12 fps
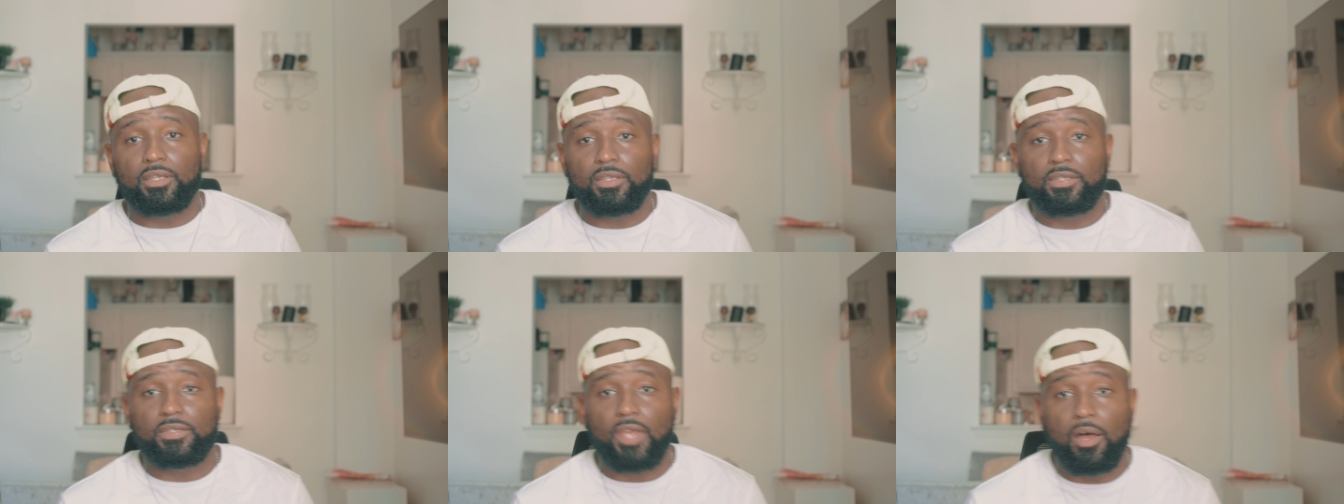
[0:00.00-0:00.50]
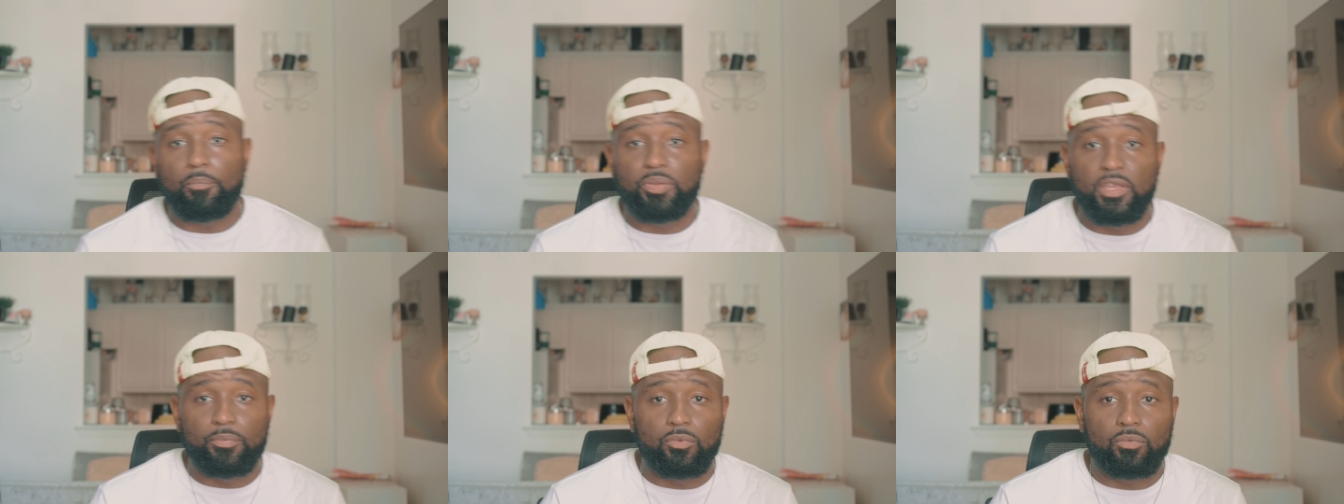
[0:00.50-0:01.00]
some
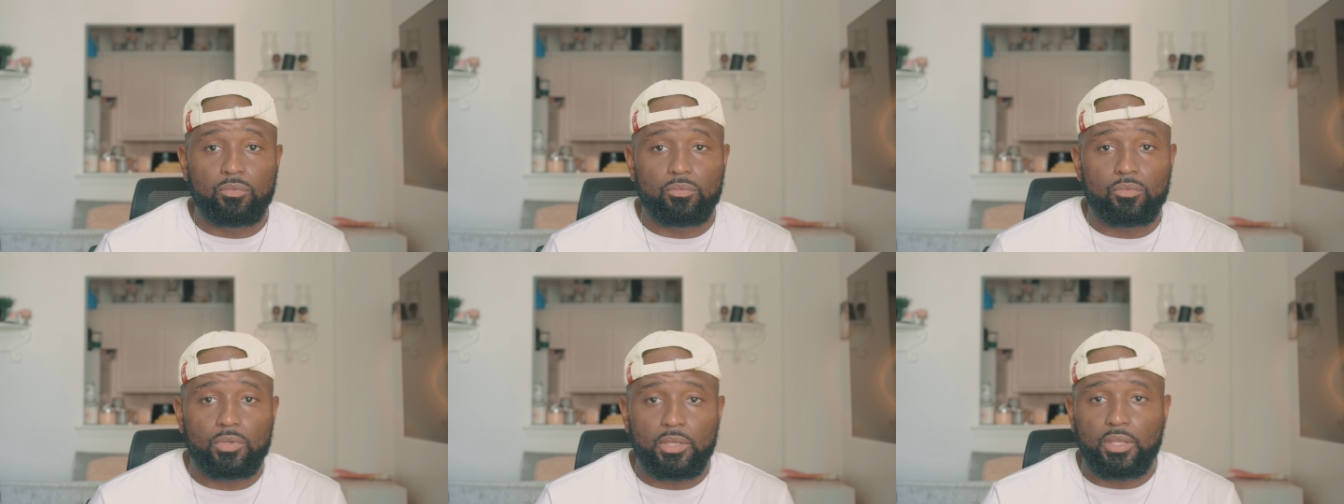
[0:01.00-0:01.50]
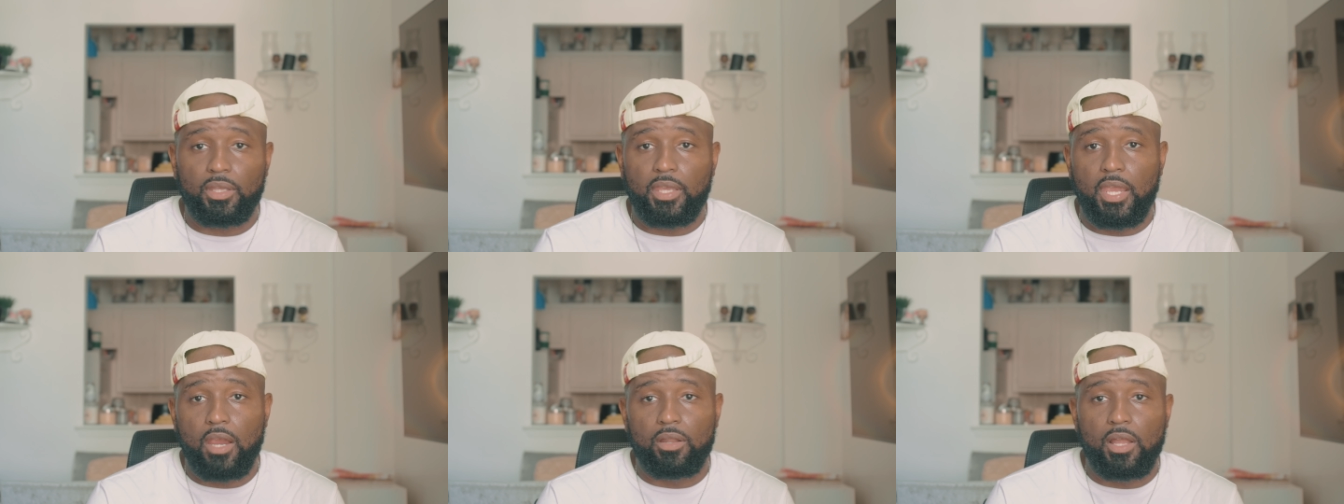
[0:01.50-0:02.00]
people
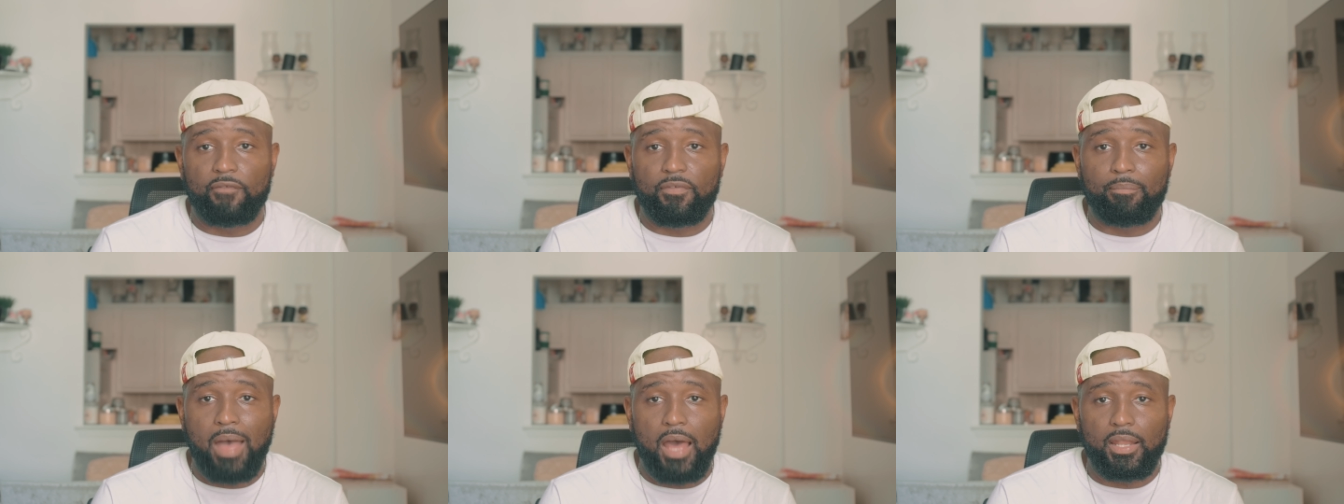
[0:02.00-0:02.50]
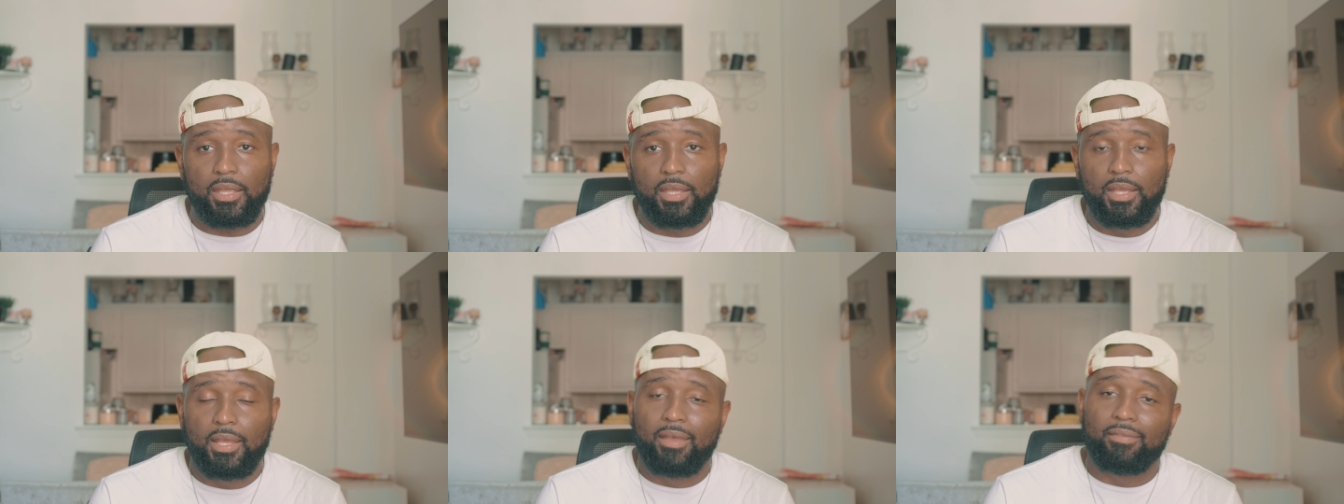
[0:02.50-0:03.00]
care enough about it
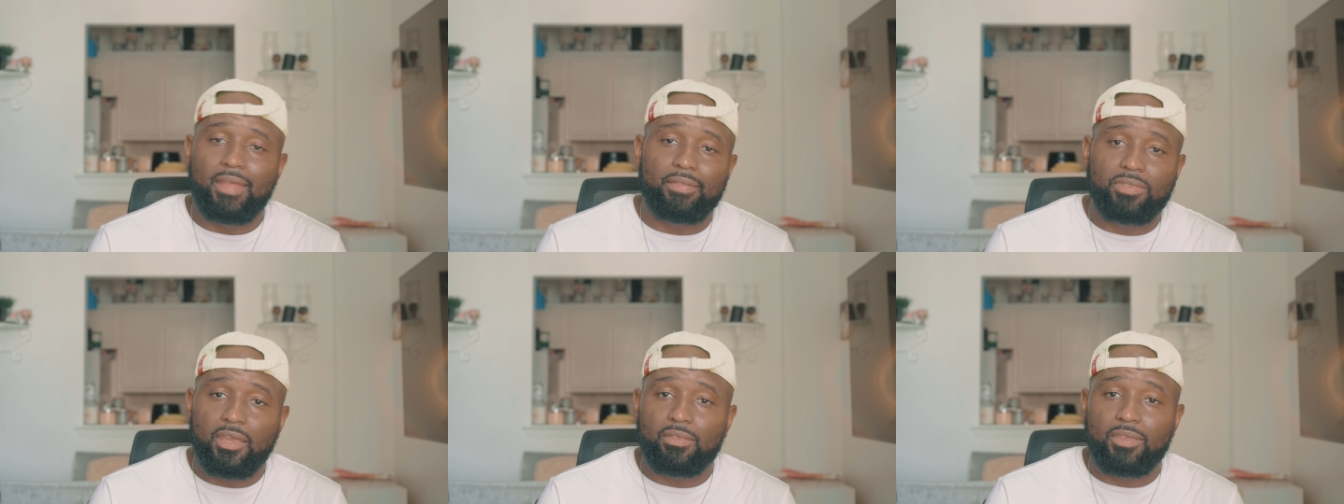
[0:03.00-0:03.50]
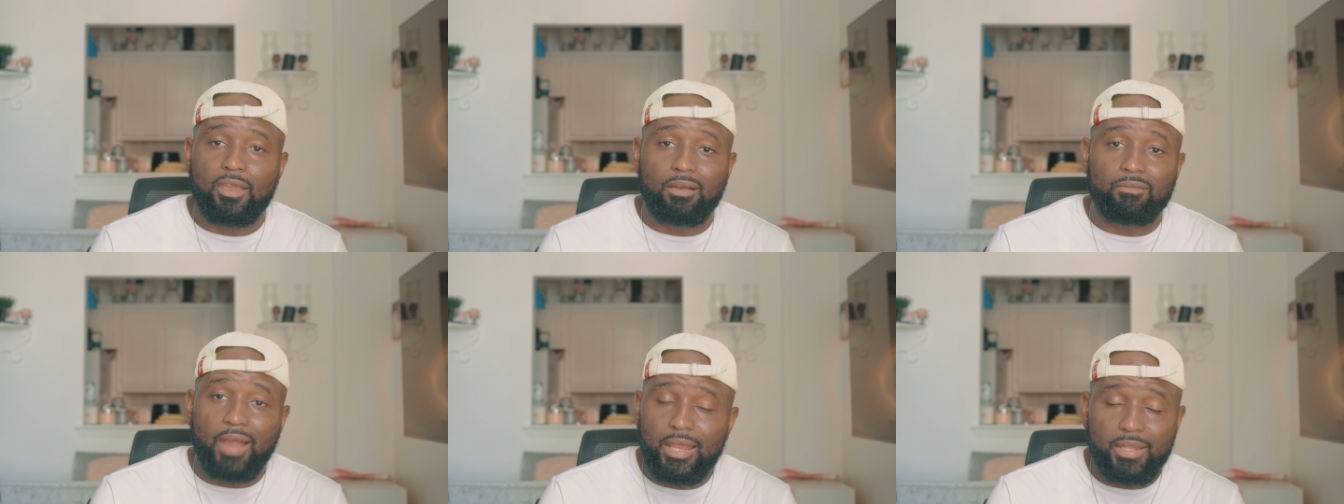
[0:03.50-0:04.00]
that they're there
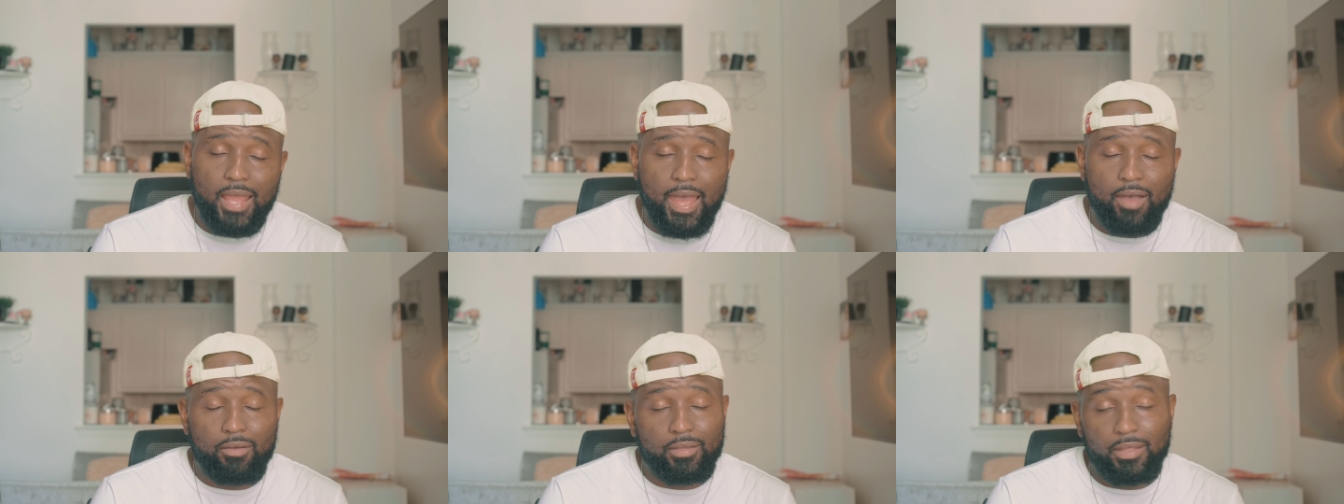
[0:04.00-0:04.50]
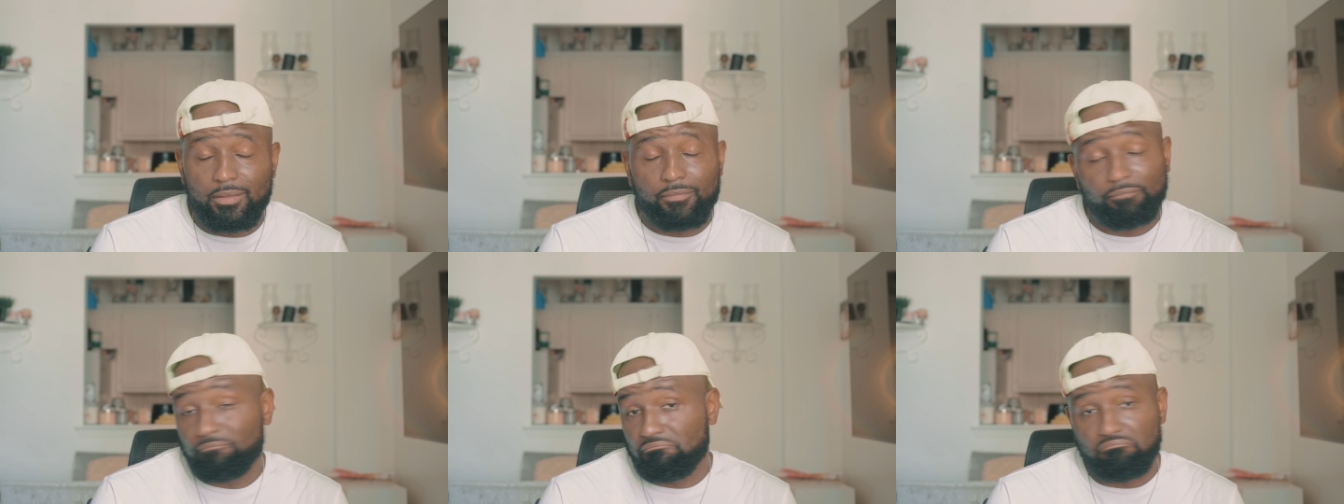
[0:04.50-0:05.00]
right now, and
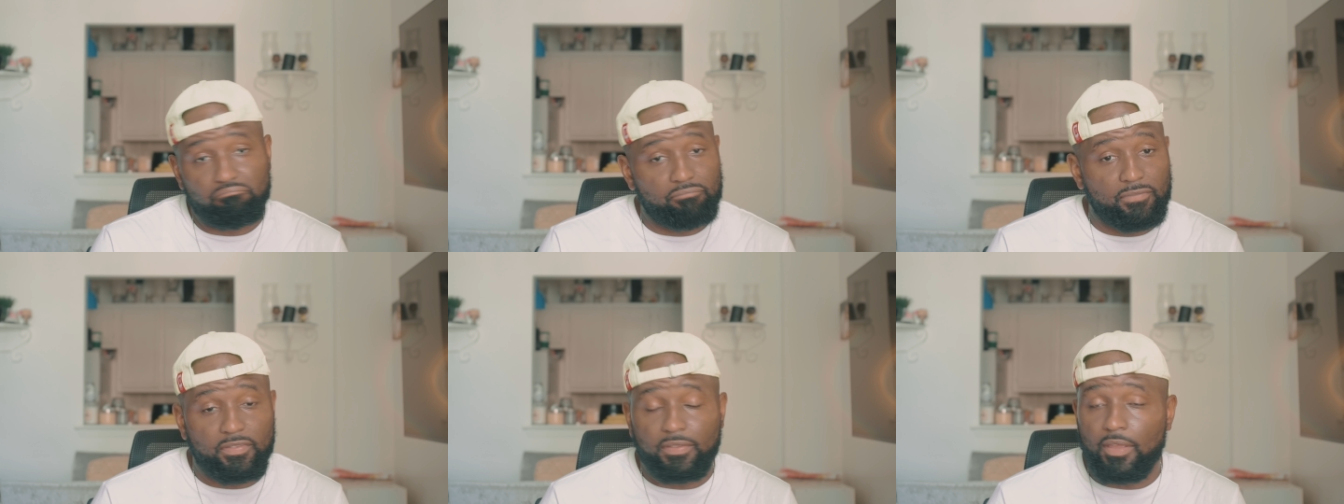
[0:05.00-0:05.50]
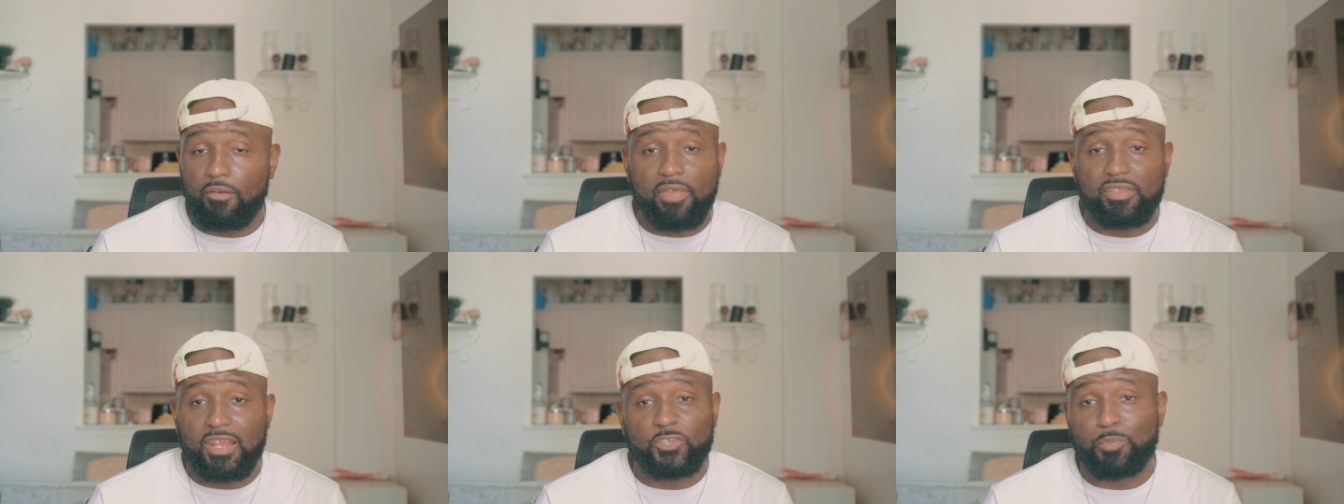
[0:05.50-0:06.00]
they
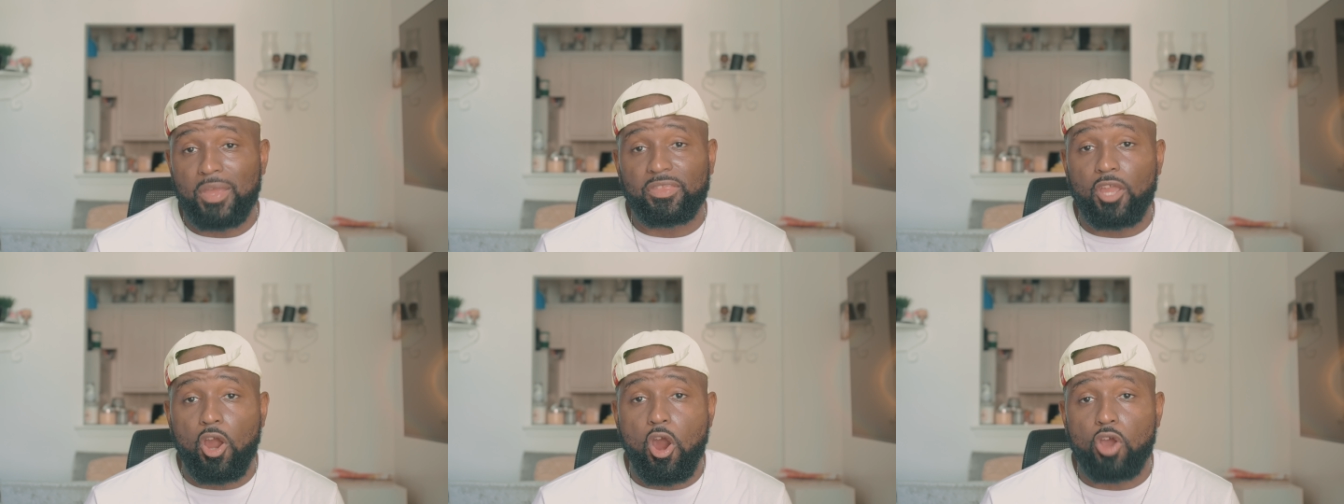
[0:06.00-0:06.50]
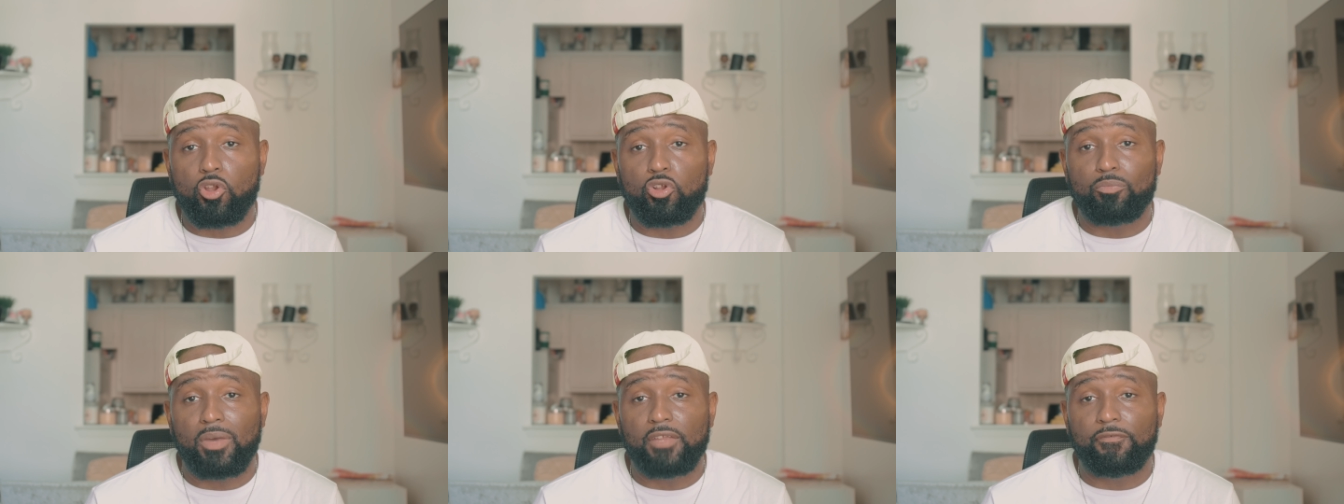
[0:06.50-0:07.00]
rather they spent their hard-earned money